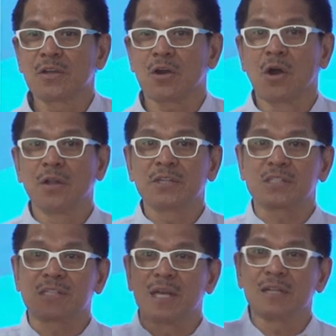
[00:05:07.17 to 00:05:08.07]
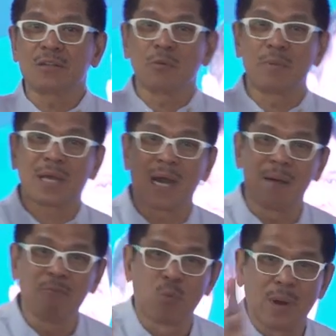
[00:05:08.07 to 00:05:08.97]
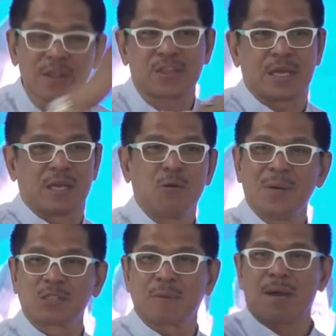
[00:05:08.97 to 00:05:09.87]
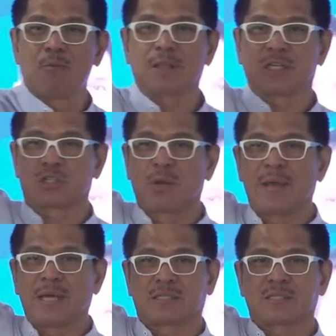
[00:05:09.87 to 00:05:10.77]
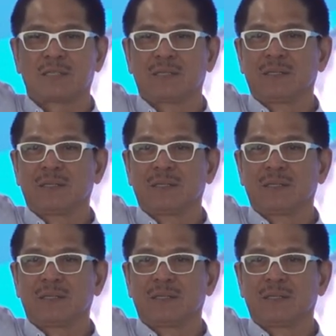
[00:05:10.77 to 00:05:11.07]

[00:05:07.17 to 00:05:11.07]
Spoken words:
you're all destined to become wealthy. Who wants to become wealthy? Show me hands.